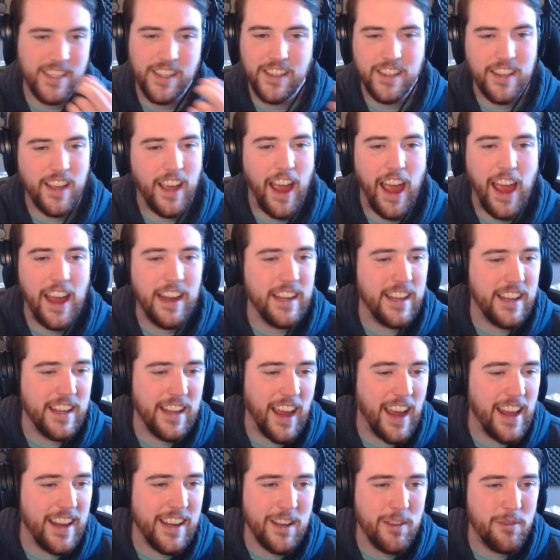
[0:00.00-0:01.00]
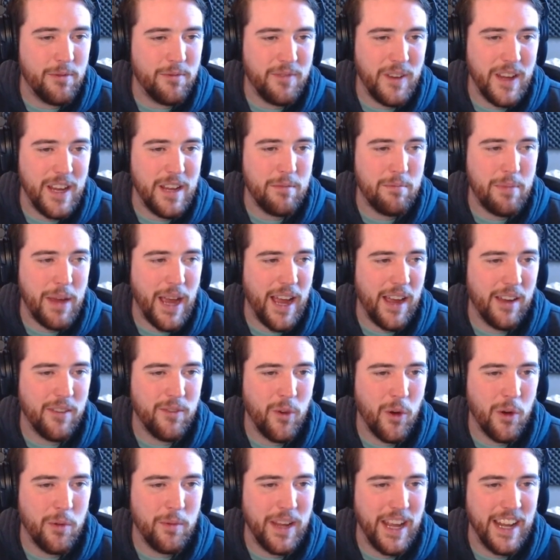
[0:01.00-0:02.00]
Any any feedback
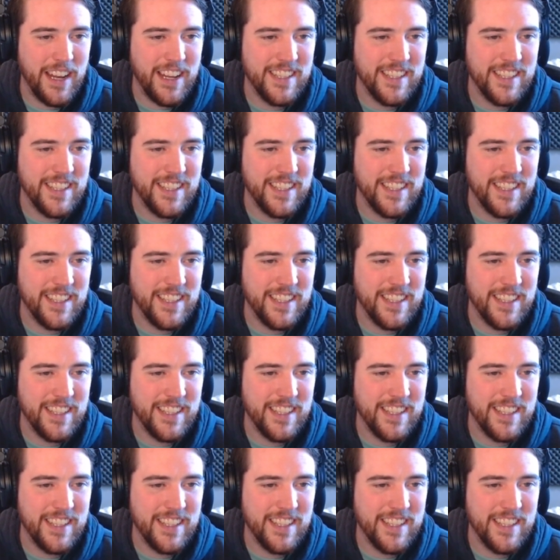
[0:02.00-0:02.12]
for me?